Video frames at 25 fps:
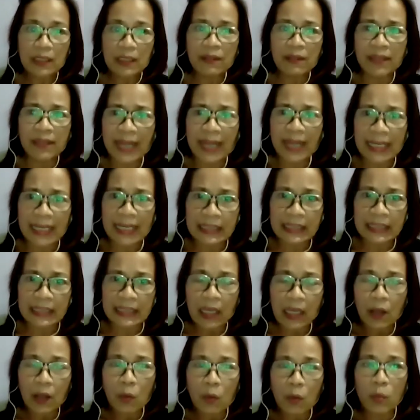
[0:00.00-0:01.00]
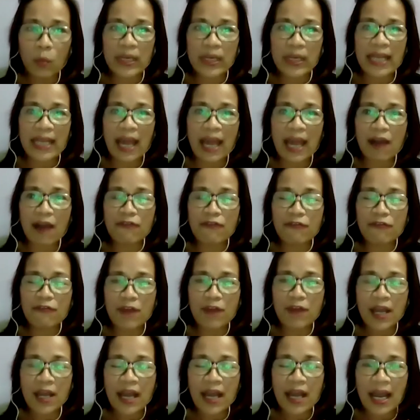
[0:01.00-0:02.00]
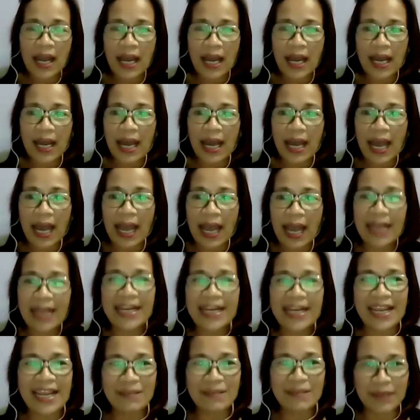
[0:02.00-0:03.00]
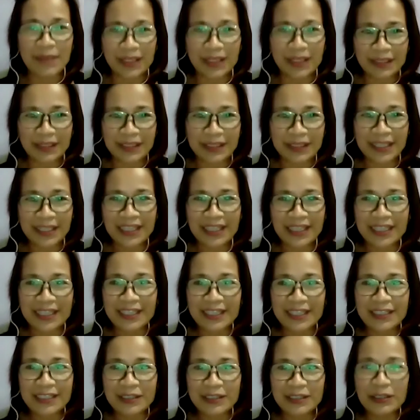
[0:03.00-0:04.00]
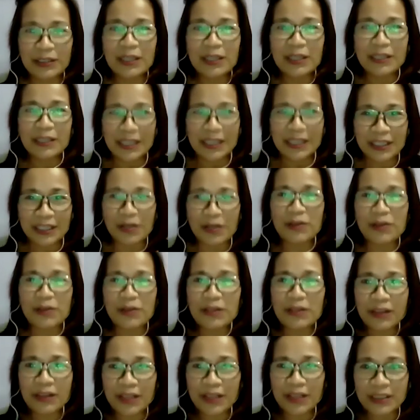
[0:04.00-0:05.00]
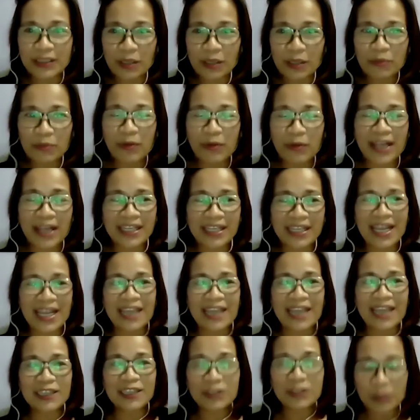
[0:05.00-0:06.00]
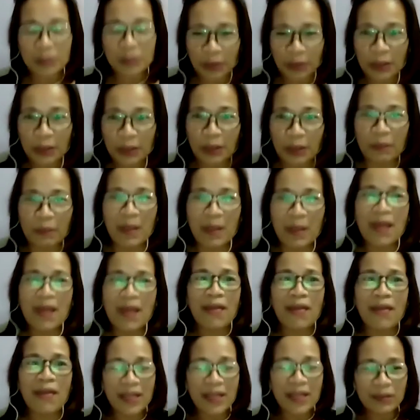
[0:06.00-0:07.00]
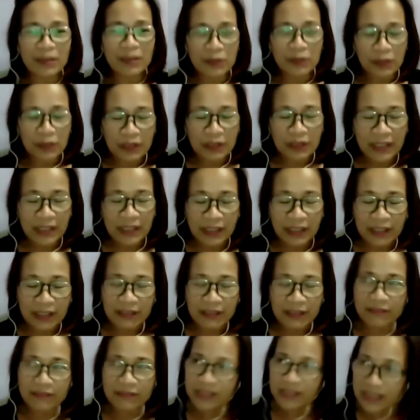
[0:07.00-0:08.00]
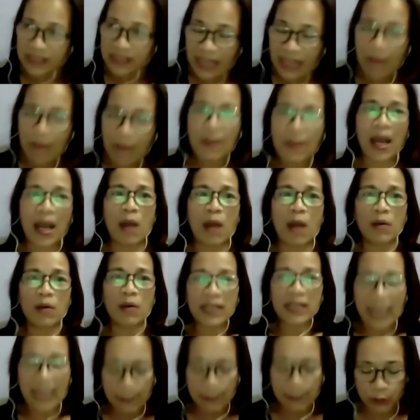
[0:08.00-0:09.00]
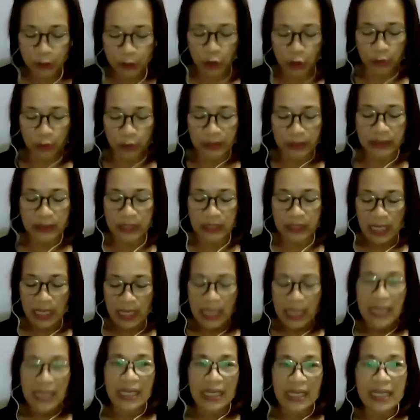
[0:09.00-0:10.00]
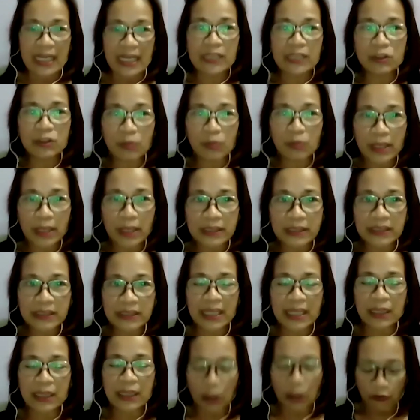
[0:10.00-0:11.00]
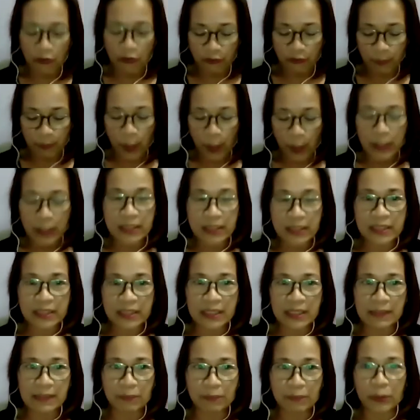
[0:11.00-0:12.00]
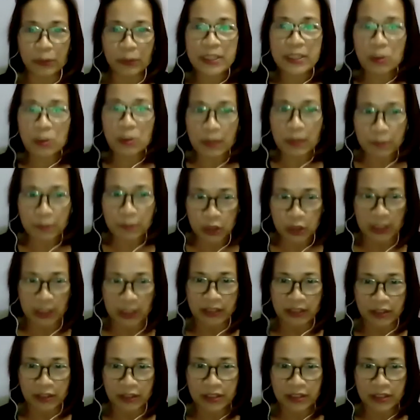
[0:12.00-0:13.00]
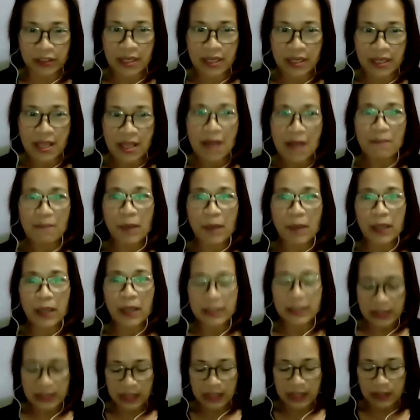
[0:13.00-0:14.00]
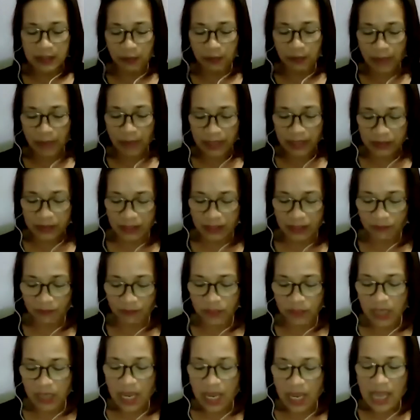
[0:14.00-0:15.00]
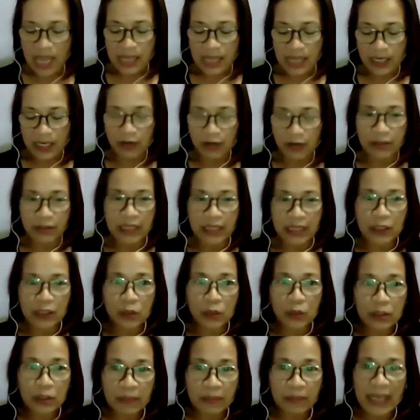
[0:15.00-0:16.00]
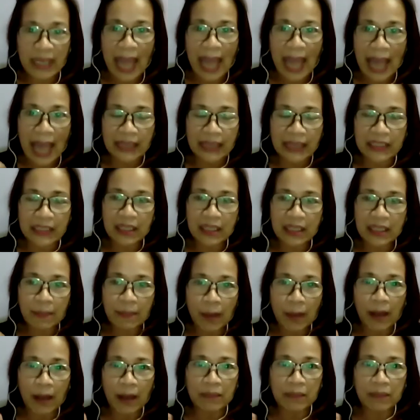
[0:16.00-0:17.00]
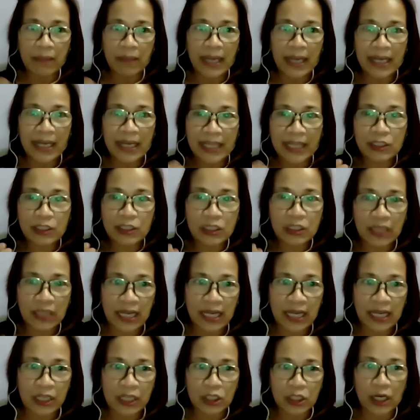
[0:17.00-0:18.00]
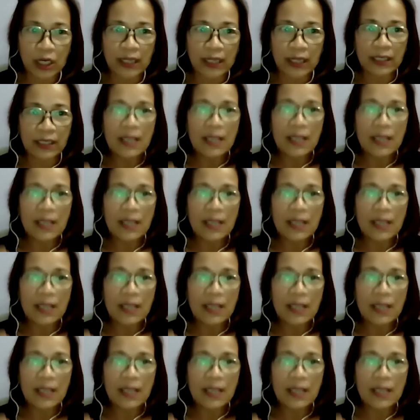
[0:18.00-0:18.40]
that we have a label. You know, there's already a term that somehow captures into a set of policy prescriptions, policy directives, you know, that could be acted upon by legislation,